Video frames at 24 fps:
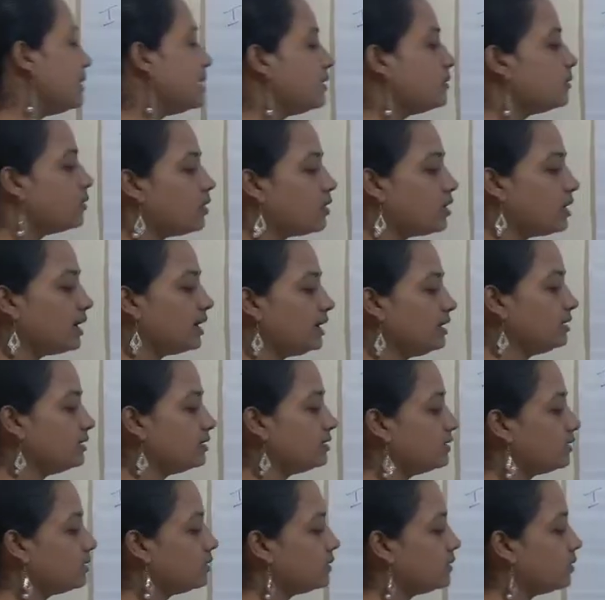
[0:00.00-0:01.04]
by what?
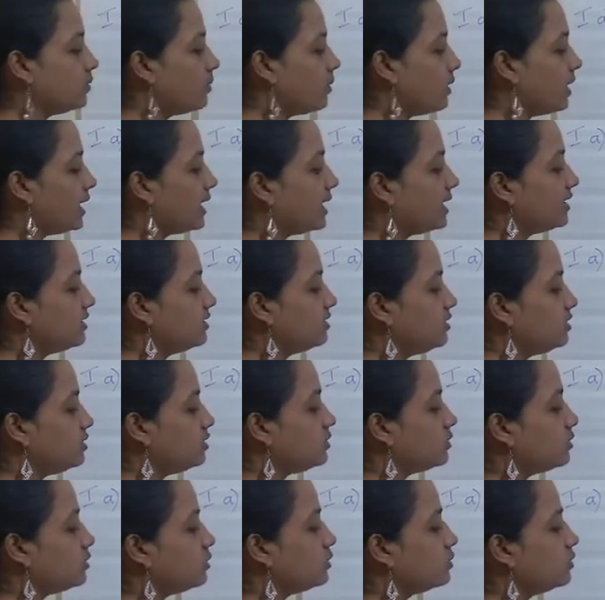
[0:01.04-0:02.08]
1,
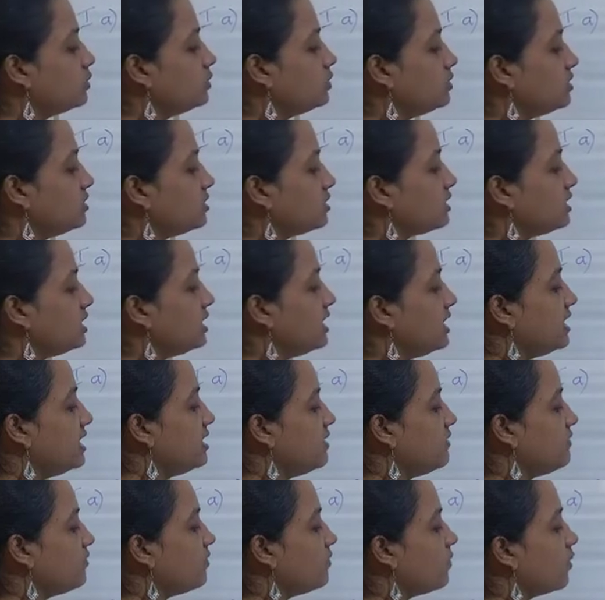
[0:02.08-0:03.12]
2,
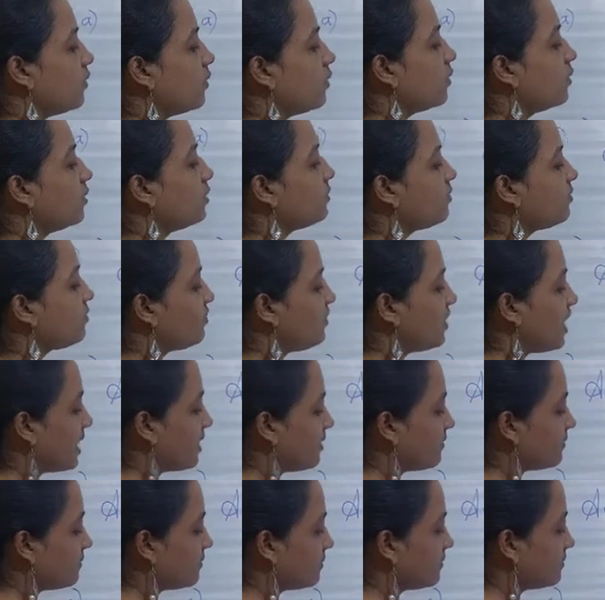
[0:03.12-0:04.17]
3, 4, 5.